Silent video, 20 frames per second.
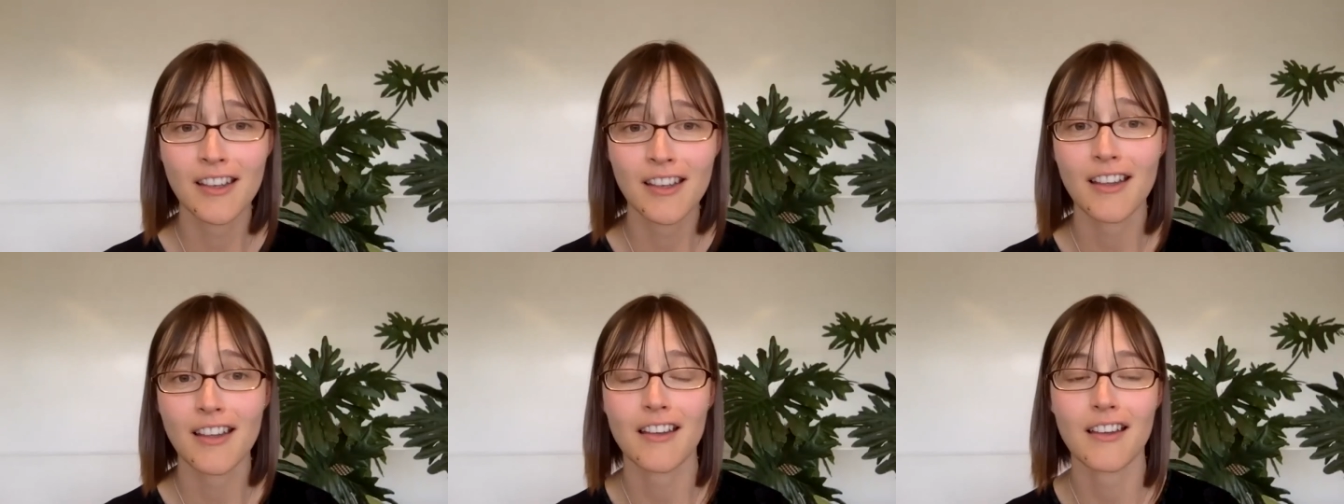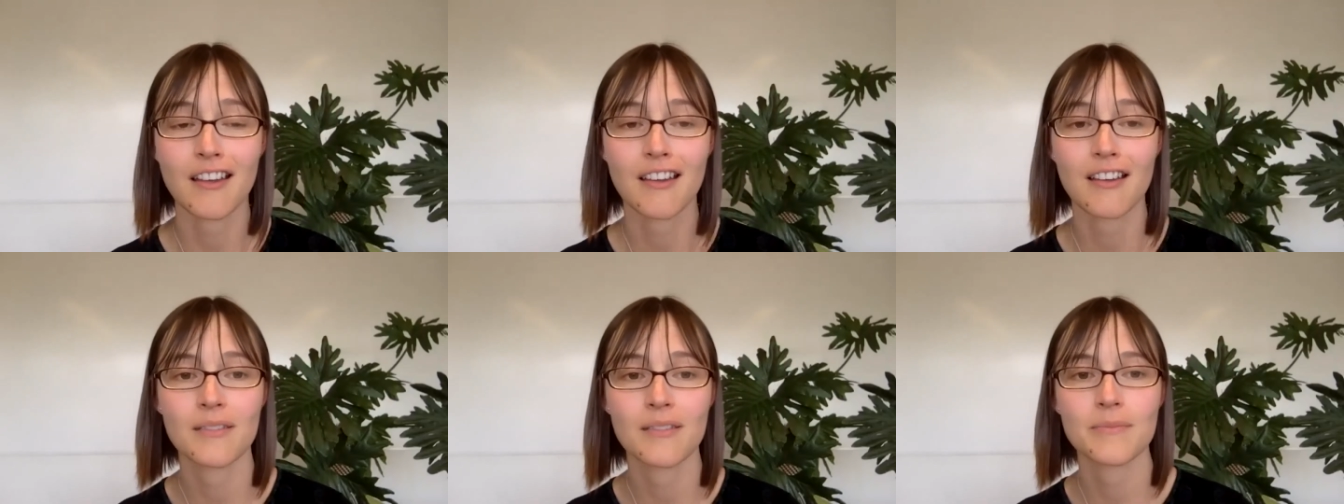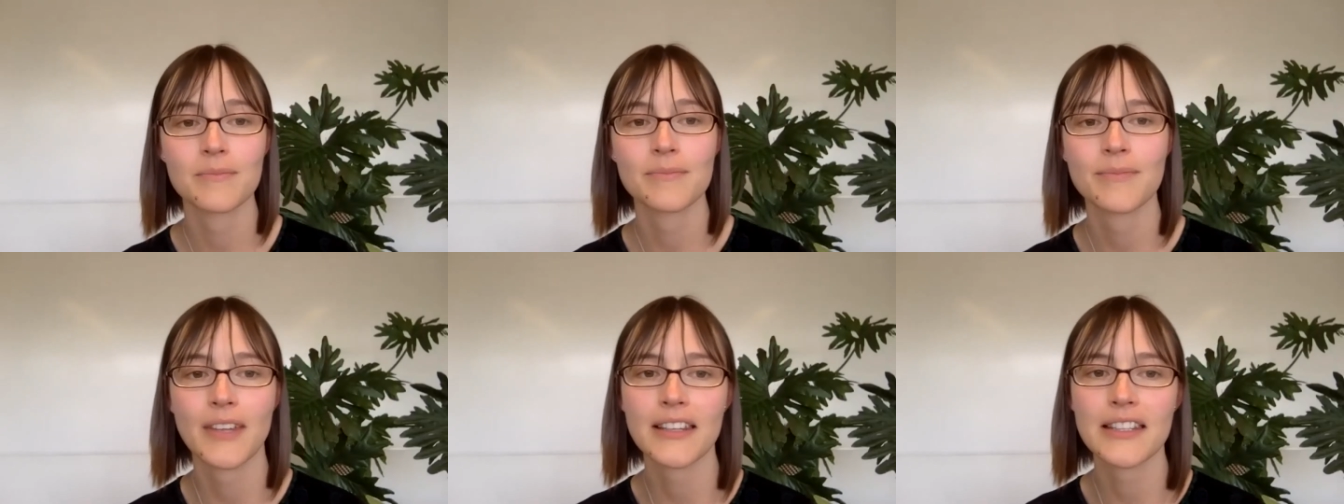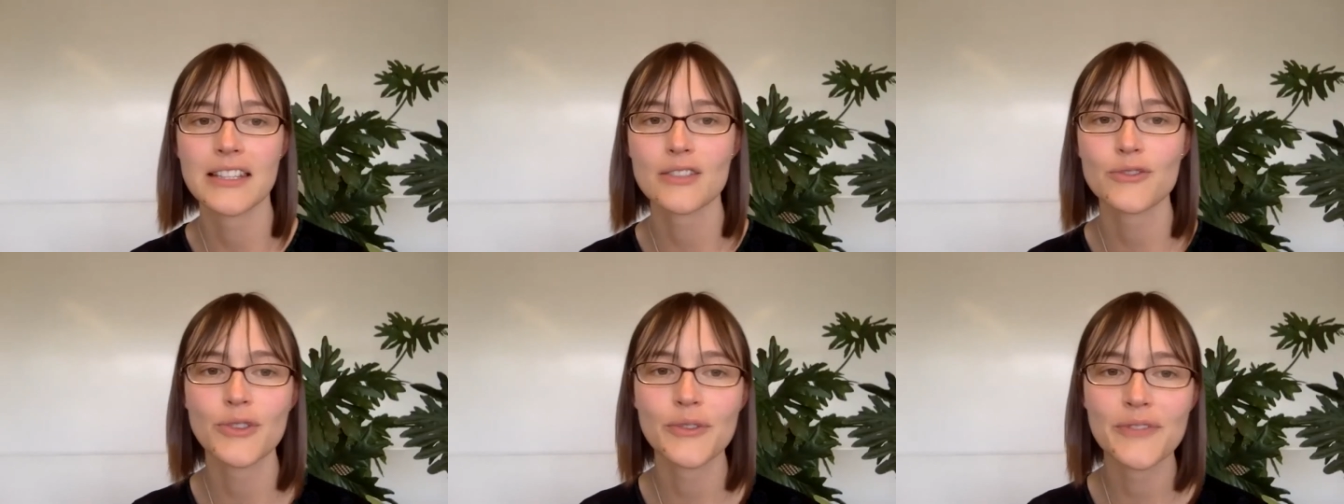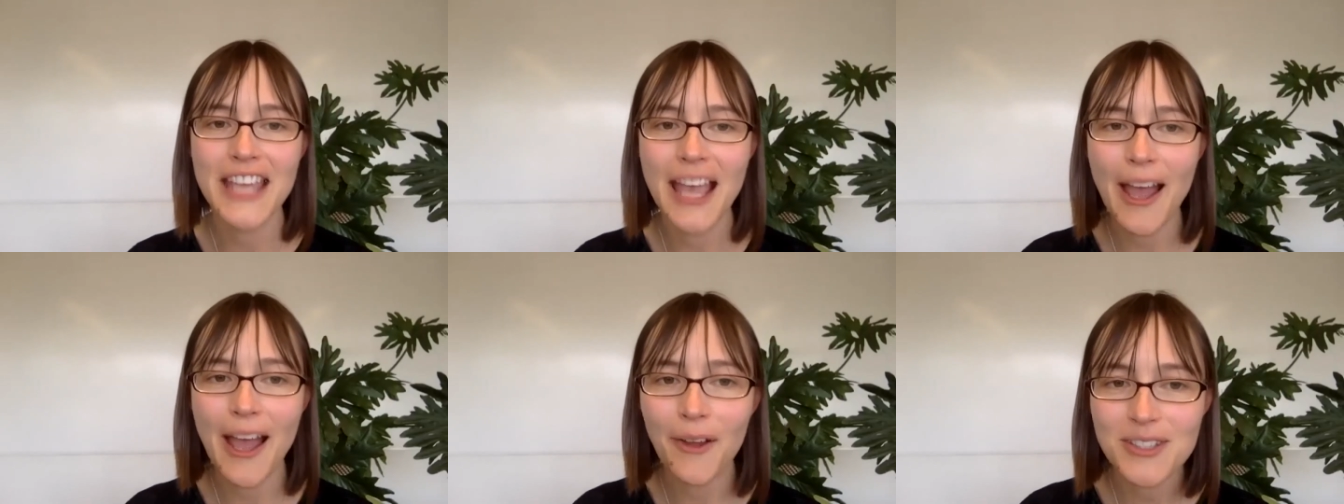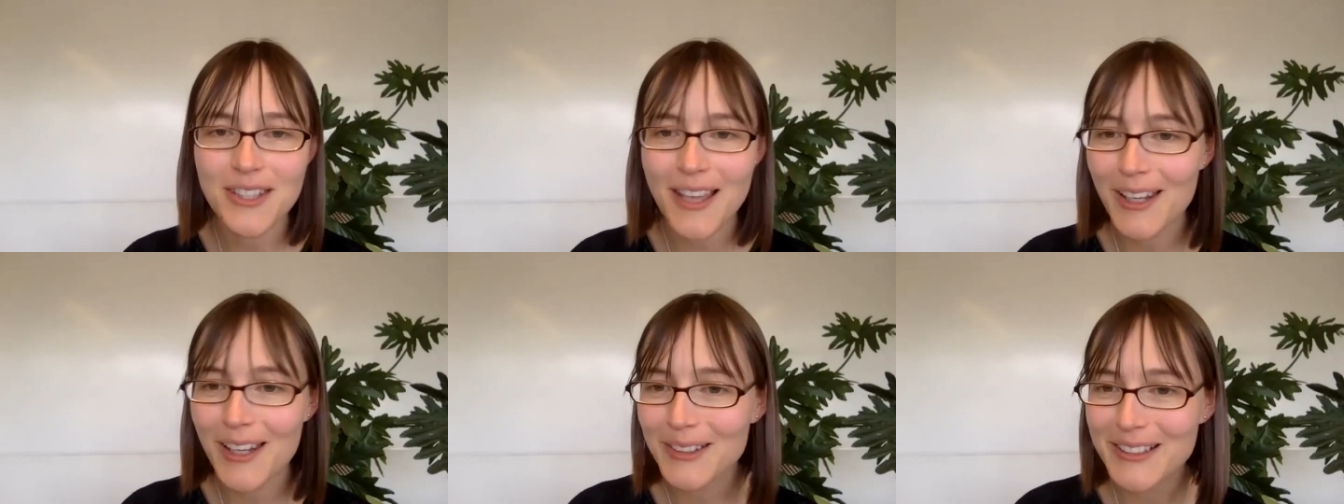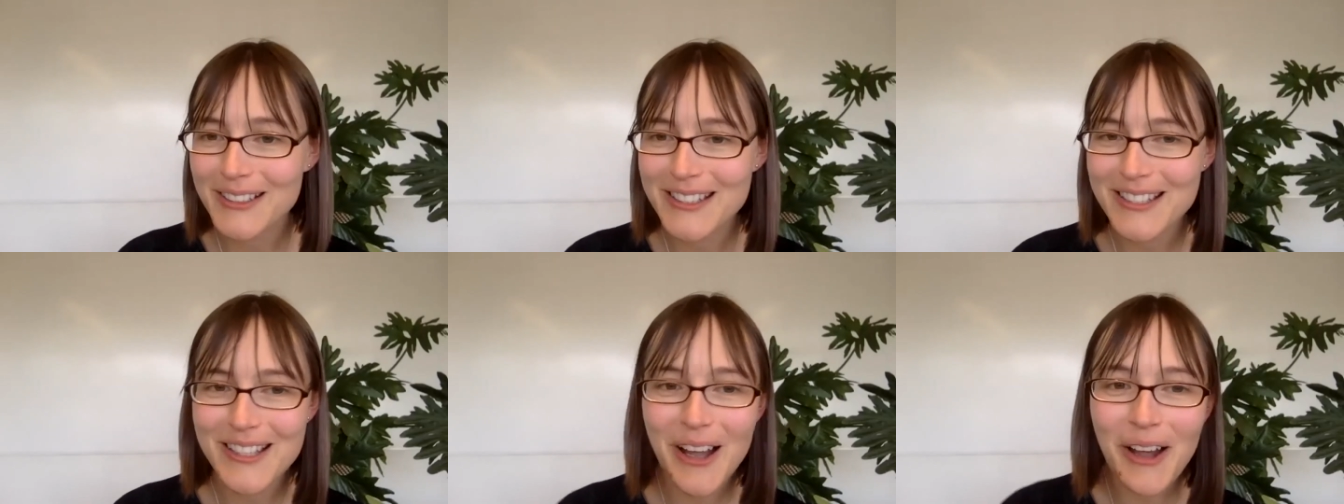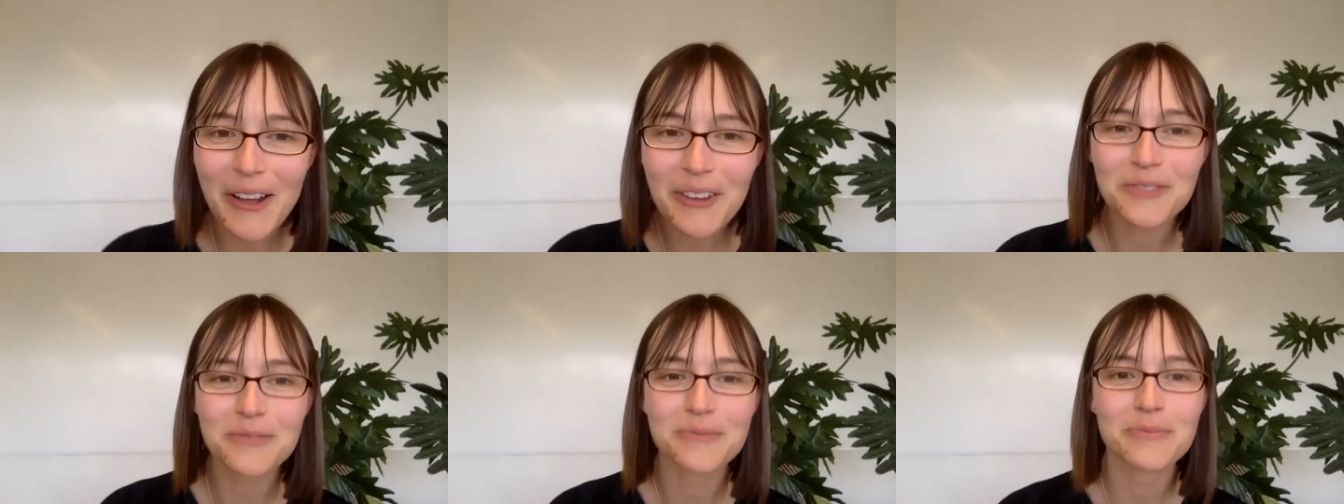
Um, at least from the outside, it looks tough.